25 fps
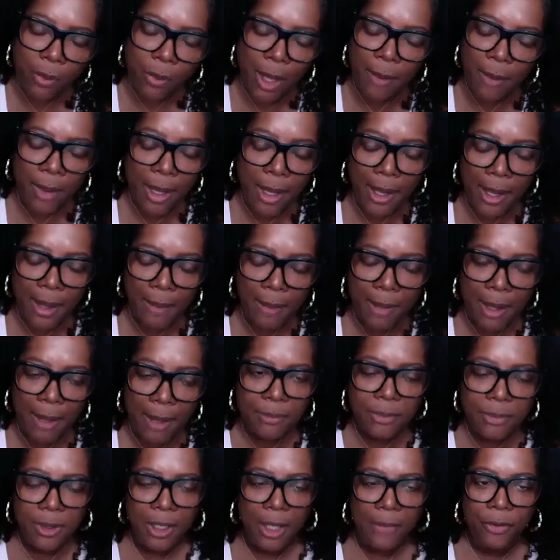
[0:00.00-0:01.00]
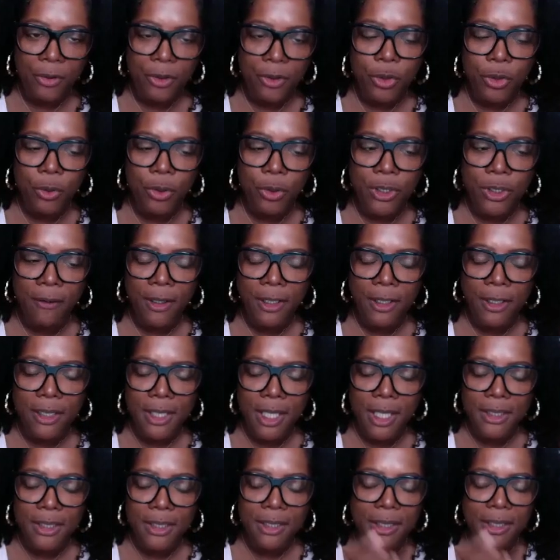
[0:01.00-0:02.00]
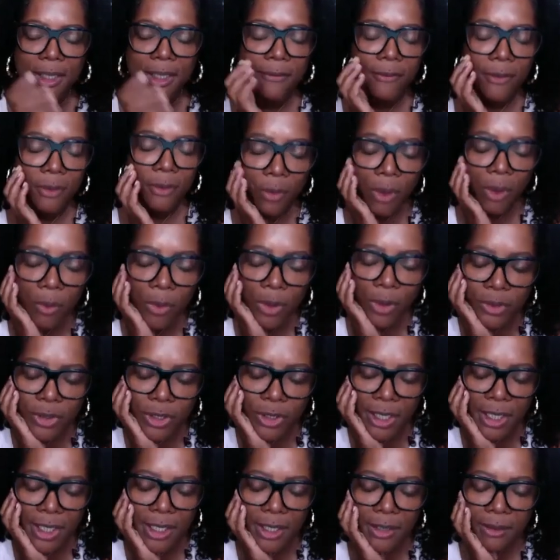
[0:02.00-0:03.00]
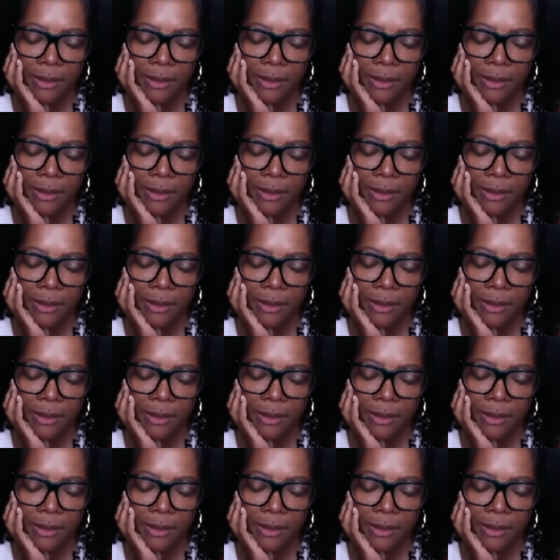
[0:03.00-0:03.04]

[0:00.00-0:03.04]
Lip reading: I thought you were directing that to Stephen. What were you saying?